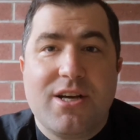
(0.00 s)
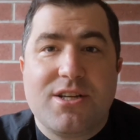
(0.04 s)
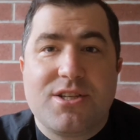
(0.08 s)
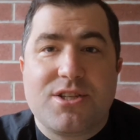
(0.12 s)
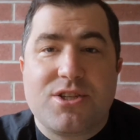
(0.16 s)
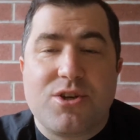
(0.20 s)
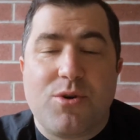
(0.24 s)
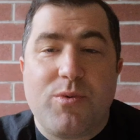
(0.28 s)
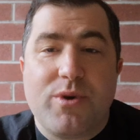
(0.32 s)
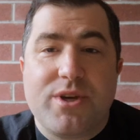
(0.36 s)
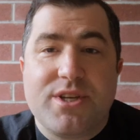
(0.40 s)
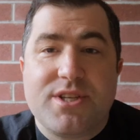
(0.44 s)

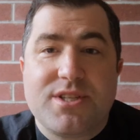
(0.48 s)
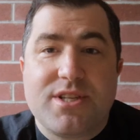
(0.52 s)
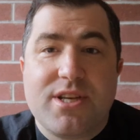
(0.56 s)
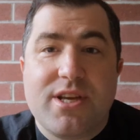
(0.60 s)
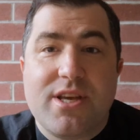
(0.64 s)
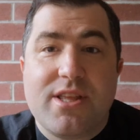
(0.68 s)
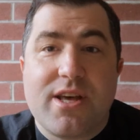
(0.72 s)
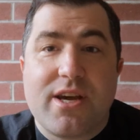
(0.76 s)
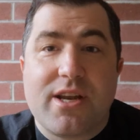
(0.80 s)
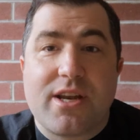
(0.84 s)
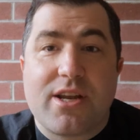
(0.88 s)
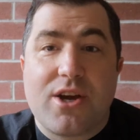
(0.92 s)
So we
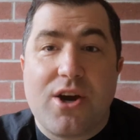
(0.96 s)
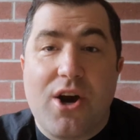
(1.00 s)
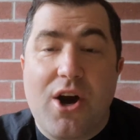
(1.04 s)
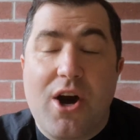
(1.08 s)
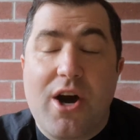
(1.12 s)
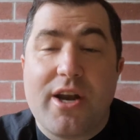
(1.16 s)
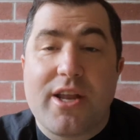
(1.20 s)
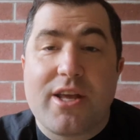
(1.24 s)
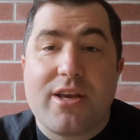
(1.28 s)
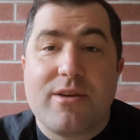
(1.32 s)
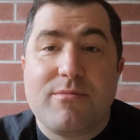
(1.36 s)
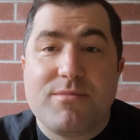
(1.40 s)
see that
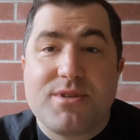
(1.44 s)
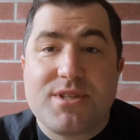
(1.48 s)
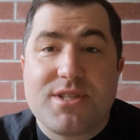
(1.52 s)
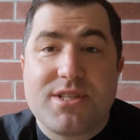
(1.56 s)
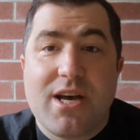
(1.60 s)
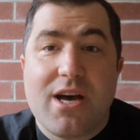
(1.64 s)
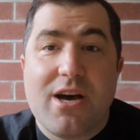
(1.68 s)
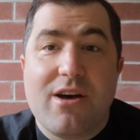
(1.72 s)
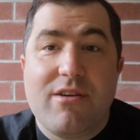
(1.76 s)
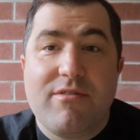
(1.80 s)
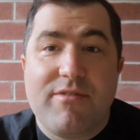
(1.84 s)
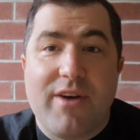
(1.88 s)
God
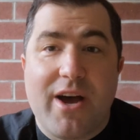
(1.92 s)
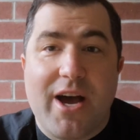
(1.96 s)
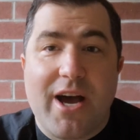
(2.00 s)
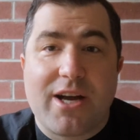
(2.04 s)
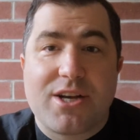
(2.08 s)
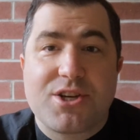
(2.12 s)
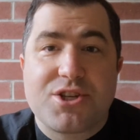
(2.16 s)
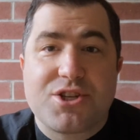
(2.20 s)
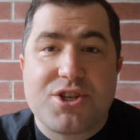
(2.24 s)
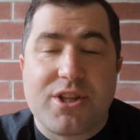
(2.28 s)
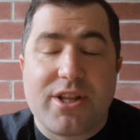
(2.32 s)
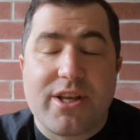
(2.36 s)
himself
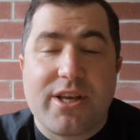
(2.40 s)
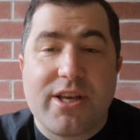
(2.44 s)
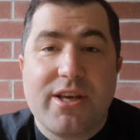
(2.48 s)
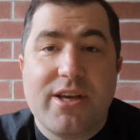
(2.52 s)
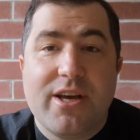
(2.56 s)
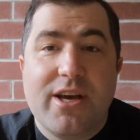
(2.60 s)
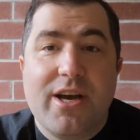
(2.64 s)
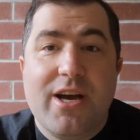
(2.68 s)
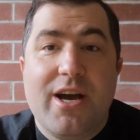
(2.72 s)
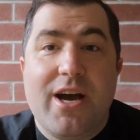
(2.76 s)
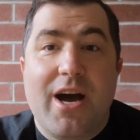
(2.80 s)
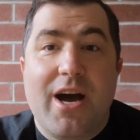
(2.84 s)

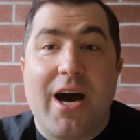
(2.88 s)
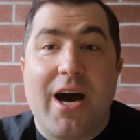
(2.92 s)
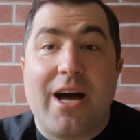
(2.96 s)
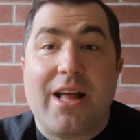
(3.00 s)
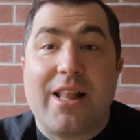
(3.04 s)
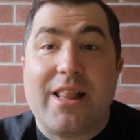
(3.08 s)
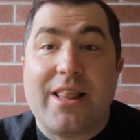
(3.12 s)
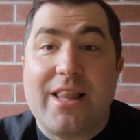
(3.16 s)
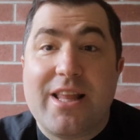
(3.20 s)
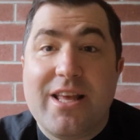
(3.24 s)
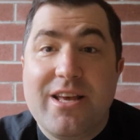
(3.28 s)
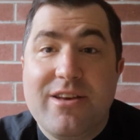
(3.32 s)
actually
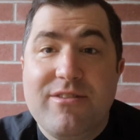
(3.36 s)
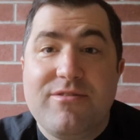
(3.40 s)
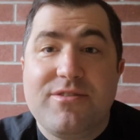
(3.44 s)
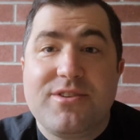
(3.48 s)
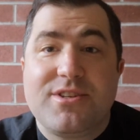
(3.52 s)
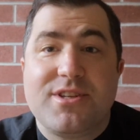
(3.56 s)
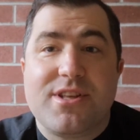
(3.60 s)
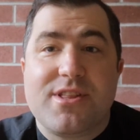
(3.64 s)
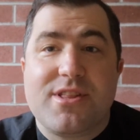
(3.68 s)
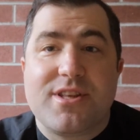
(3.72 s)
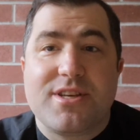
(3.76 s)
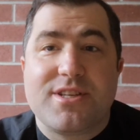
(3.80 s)

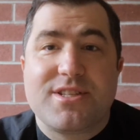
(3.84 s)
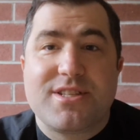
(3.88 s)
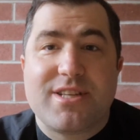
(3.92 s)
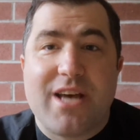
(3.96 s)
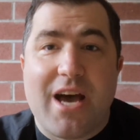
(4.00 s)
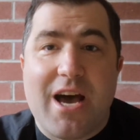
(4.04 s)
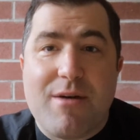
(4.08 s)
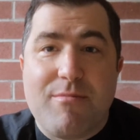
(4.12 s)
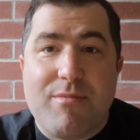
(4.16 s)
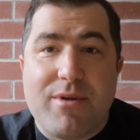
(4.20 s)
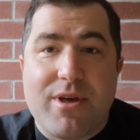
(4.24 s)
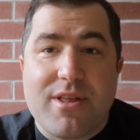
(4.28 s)
lived the
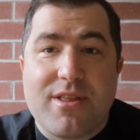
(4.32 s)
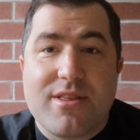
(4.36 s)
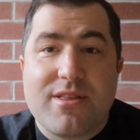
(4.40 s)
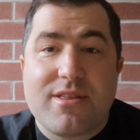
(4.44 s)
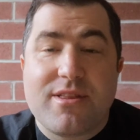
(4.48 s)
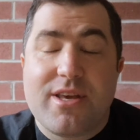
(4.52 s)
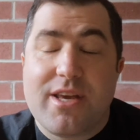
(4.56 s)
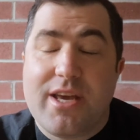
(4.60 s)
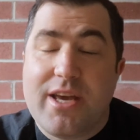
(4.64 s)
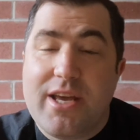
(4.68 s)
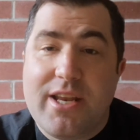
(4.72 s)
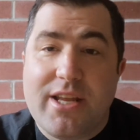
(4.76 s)
Sabbath
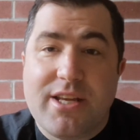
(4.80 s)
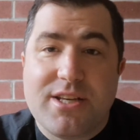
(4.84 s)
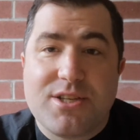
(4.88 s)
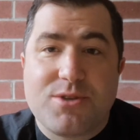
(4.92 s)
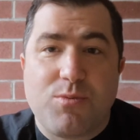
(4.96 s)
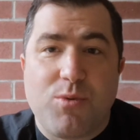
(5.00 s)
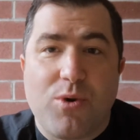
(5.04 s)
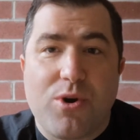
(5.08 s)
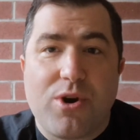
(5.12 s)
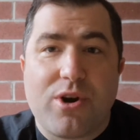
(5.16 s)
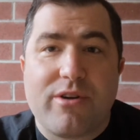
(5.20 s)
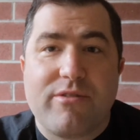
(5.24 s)
in
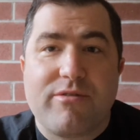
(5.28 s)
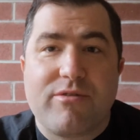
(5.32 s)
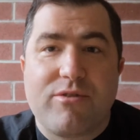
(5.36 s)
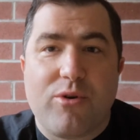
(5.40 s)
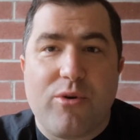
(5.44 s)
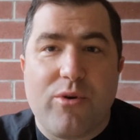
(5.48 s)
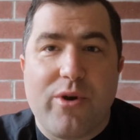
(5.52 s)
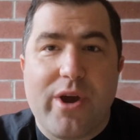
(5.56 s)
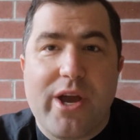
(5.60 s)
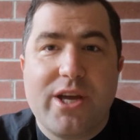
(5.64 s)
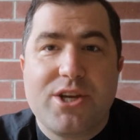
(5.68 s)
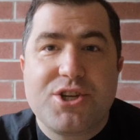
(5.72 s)
his work of
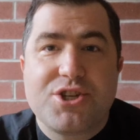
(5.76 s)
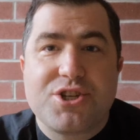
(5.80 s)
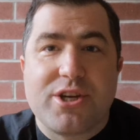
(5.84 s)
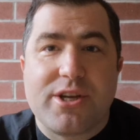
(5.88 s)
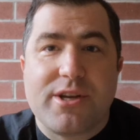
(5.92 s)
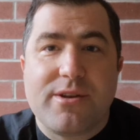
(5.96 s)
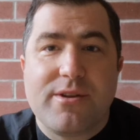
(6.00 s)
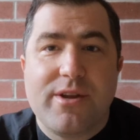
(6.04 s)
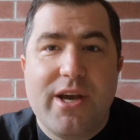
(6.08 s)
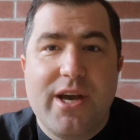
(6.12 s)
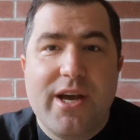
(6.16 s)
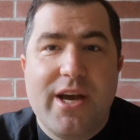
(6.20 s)

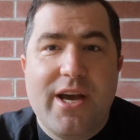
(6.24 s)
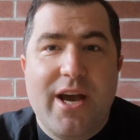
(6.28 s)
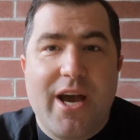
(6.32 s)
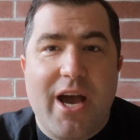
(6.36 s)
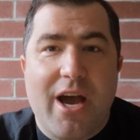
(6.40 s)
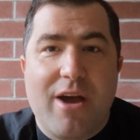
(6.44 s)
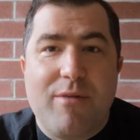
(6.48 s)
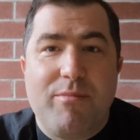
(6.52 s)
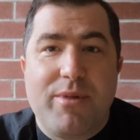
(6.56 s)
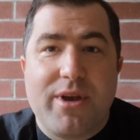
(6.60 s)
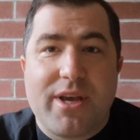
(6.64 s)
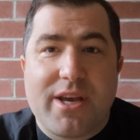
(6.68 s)
creation.
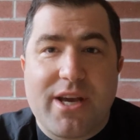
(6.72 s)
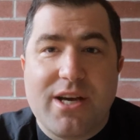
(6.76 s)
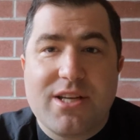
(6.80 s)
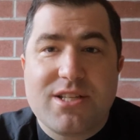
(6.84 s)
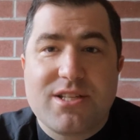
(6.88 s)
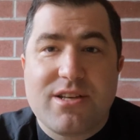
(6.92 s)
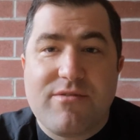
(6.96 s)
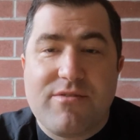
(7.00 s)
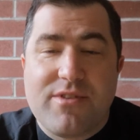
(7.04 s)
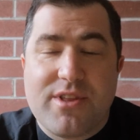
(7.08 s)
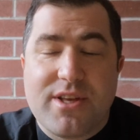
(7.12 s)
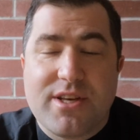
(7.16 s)
And
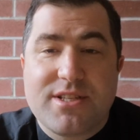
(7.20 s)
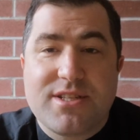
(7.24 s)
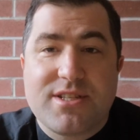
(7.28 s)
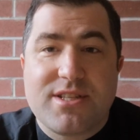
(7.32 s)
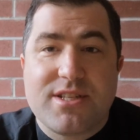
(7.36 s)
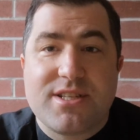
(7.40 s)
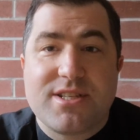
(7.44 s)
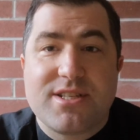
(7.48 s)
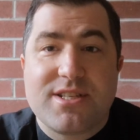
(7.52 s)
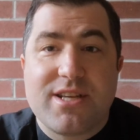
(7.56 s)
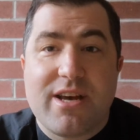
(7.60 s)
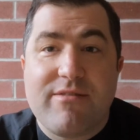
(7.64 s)
because of this,
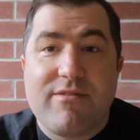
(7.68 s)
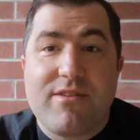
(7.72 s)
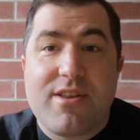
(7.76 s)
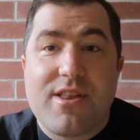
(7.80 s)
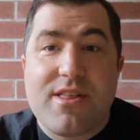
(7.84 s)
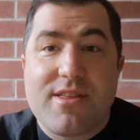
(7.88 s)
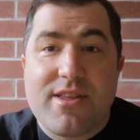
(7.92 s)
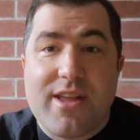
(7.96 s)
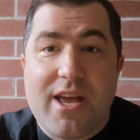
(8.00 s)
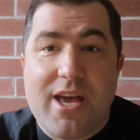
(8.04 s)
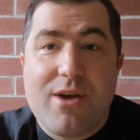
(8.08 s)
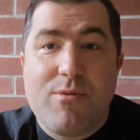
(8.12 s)
the
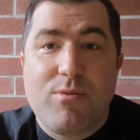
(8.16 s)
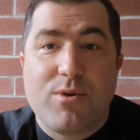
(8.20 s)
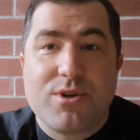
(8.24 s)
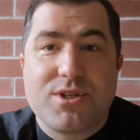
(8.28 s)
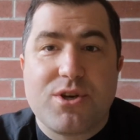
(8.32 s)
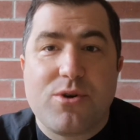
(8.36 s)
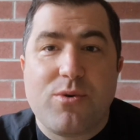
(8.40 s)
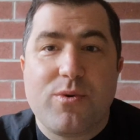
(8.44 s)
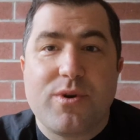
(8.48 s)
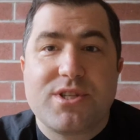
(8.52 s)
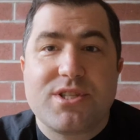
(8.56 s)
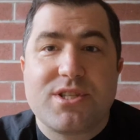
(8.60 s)
seventh day was
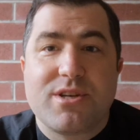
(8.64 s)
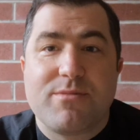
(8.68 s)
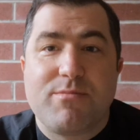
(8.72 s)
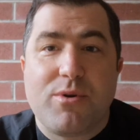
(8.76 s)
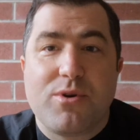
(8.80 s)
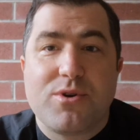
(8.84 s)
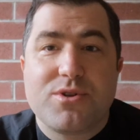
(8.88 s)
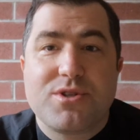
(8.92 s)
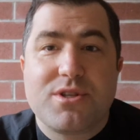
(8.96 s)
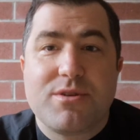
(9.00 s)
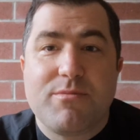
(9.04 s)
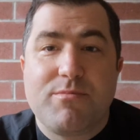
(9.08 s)
always
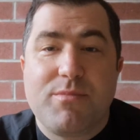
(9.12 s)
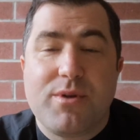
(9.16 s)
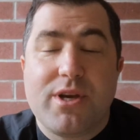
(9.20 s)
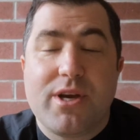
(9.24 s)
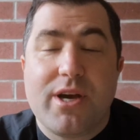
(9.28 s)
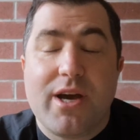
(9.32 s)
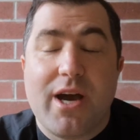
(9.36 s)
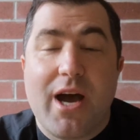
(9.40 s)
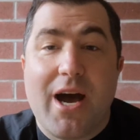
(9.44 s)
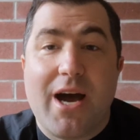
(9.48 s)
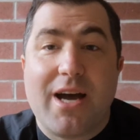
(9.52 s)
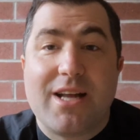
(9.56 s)
supposed to be
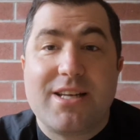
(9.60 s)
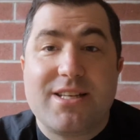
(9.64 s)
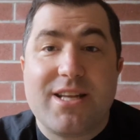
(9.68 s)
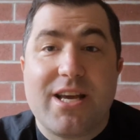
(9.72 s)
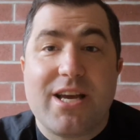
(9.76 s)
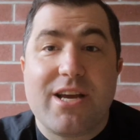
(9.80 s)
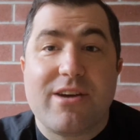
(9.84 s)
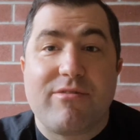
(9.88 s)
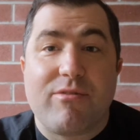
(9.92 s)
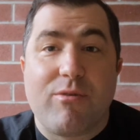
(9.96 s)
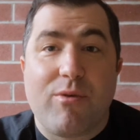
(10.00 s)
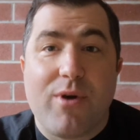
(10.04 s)
a
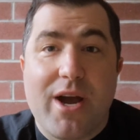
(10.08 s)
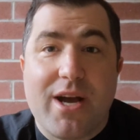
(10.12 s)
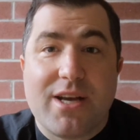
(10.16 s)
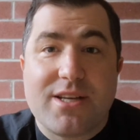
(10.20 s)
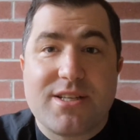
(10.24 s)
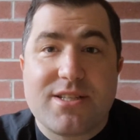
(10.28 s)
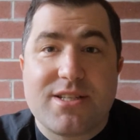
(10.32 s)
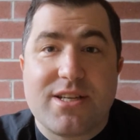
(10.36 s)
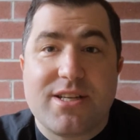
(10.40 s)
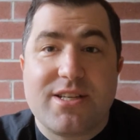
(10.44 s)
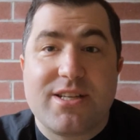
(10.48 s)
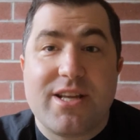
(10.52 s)
day of
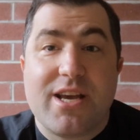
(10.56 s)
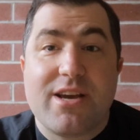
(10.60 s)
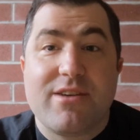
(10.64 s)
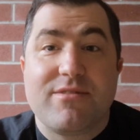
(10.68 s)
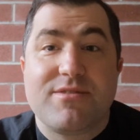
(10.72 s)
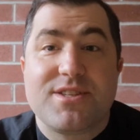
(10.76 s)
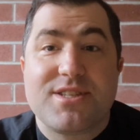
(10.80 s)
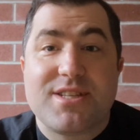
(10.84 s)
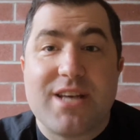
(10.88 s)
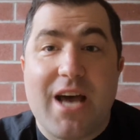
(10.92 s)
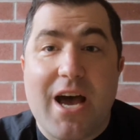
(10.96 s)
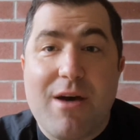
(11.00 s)
rest, a day
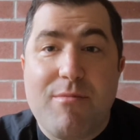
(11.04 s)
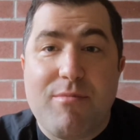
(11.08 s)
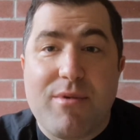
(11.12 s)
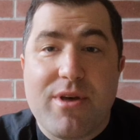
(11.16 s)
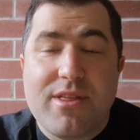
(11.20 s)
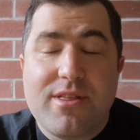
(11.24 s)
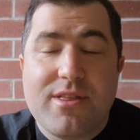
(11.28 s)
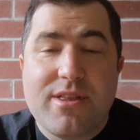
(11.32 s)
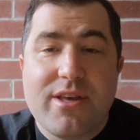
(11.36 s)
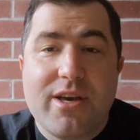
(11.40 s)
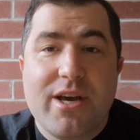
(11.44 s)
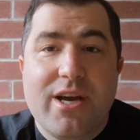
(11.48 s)
of
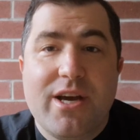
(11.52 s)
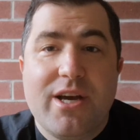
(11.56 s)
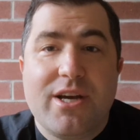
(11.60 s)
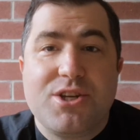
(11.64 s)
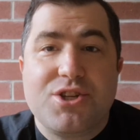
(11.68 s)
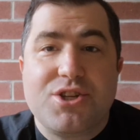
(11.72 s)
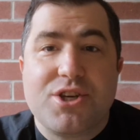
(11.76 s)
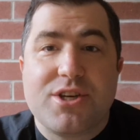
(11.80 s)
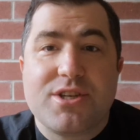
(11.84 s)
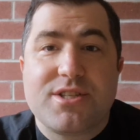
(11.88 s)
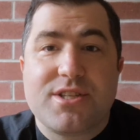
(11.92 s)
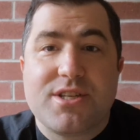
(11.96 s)
Sabbath,
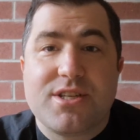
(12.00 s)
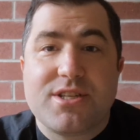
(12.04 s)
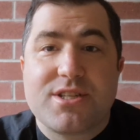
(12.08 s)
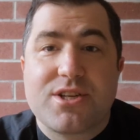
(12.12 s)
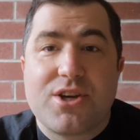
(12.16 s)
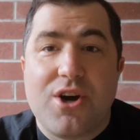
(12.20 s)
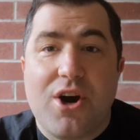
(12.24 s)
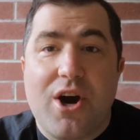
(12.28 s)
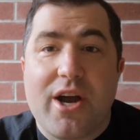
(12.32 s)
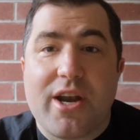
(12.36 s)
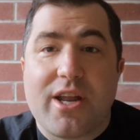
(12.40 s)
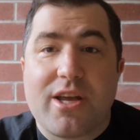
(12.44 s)
just as
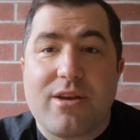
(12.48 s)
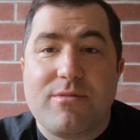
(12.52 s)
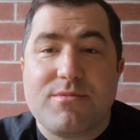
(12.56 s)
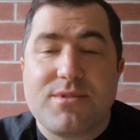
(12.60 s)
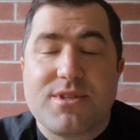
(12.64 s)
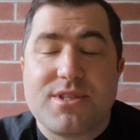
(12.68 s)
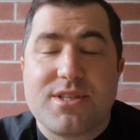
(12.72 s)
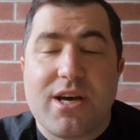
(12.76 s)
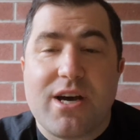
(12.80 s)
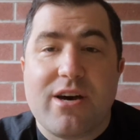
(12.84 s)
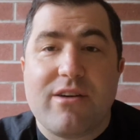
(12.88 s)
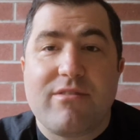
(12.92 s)
God
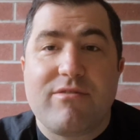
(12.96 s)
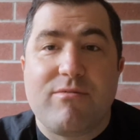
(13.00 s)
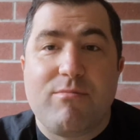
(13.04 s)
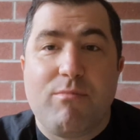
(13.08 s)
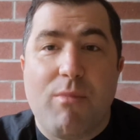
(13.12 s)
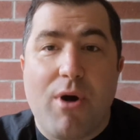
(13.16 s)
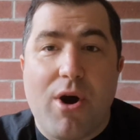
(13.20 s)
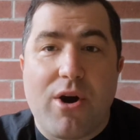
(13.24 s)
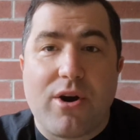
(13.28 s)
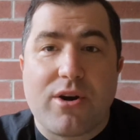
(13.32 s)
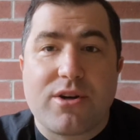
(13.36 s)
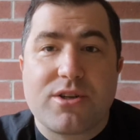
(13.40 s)
himself
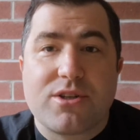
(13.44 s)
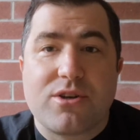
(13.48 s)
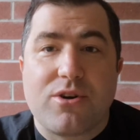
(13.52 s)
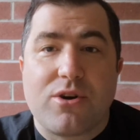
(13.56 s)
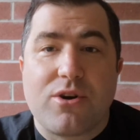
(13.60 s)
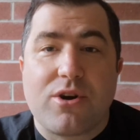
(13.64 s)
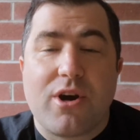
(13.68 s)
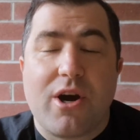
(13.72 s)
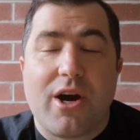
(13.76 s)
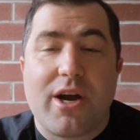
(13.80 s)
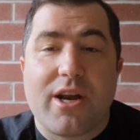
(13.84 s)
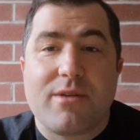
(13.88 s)
marked
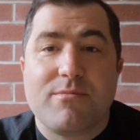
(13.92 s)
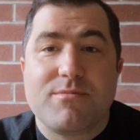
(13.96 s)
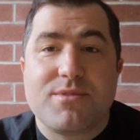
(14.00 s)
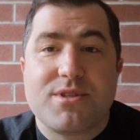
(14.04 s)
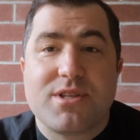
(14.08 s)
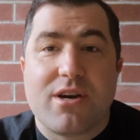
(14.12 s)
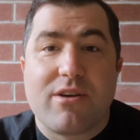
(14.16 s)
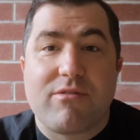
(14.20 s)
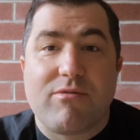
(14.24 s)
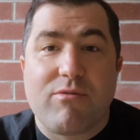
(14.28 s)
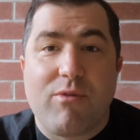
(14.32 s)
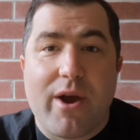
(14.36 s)
or God
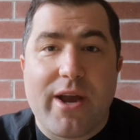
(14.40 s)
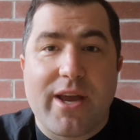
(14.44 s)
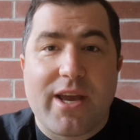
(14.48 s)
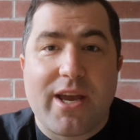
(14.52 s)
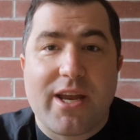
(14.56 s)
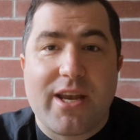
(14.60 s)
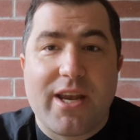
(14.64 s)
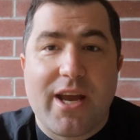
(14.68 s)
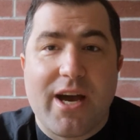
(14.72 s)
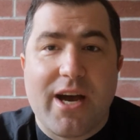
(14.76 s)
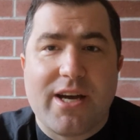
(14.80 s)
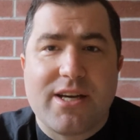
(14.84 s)
himself
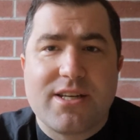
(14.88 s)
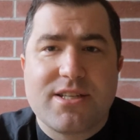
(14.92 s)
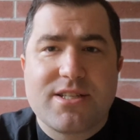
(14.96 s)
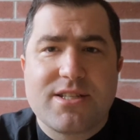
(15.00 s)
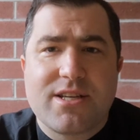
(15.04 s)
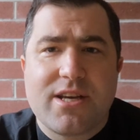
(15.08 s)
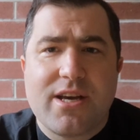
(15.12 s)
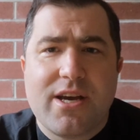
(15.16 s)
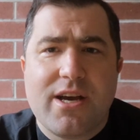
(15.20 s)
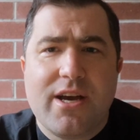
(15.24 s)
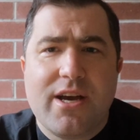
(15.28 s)
recognized.